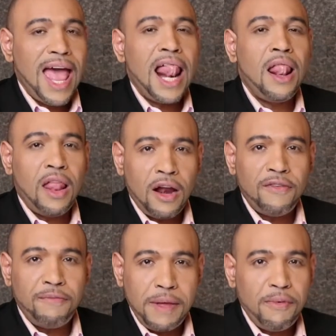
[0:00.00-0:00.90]
A lot
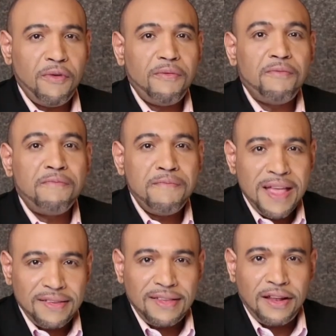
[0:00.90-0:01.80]
of people
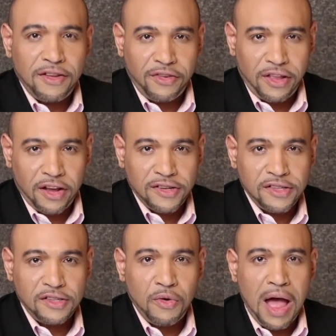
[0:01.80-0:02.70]
miss that introduction,
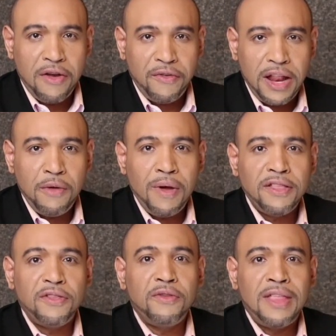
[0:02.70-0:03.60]
so I really
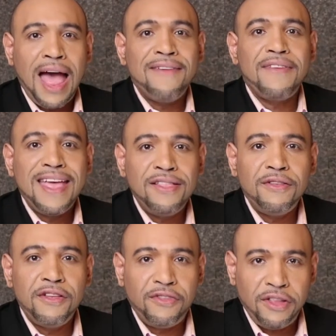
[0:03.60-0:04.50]
wanted to dive into
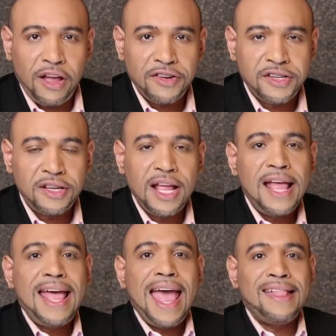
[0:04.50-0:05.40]
the introduction.
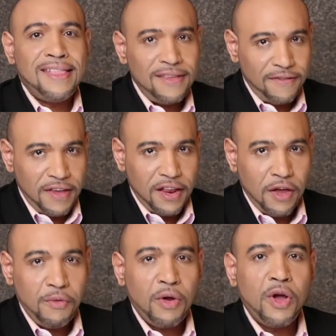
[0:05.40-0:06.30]
In this
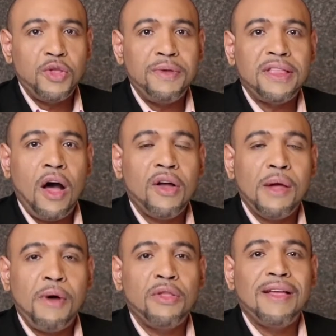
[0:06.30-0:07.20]
video, we are going to be talking
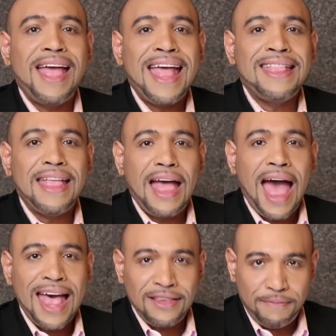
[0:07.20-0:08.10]
about an
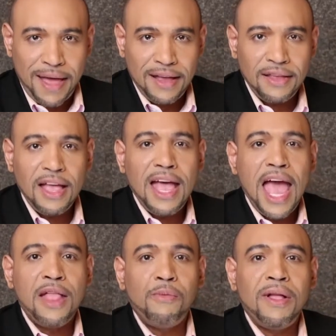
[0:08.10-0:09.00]
aspect
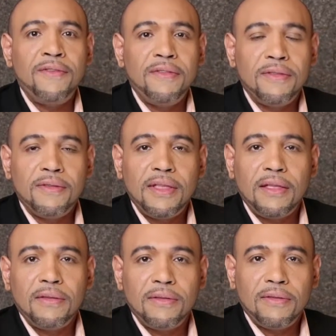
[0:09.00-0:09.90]
and one
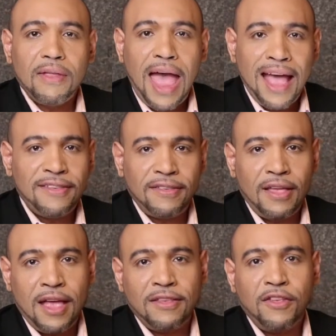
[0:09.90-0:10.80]

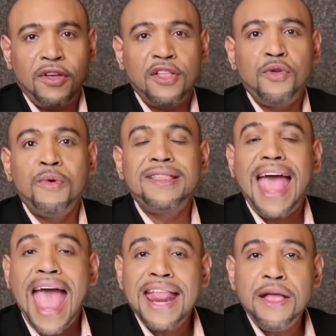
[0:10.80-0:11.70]
exercise that you can do
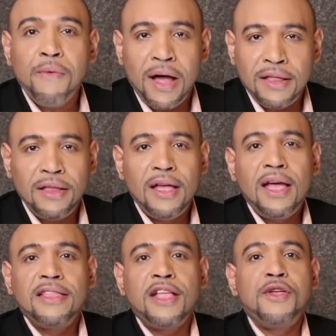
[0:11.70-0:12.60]
with anyone
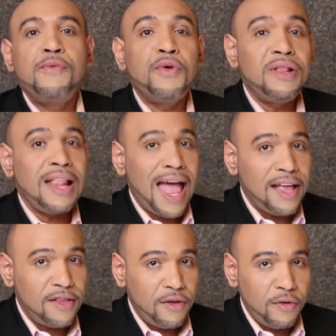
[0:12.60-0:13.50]
that you would
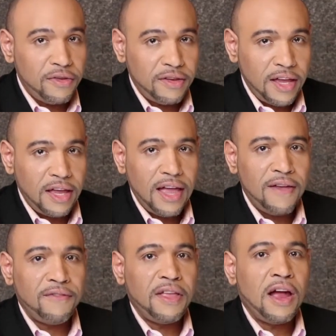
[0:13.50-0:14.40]
like to see
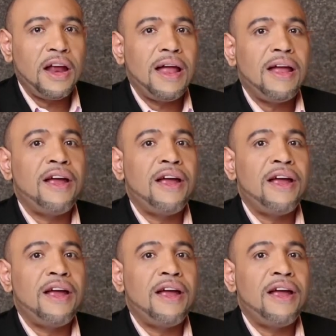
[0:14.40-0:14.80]
if they're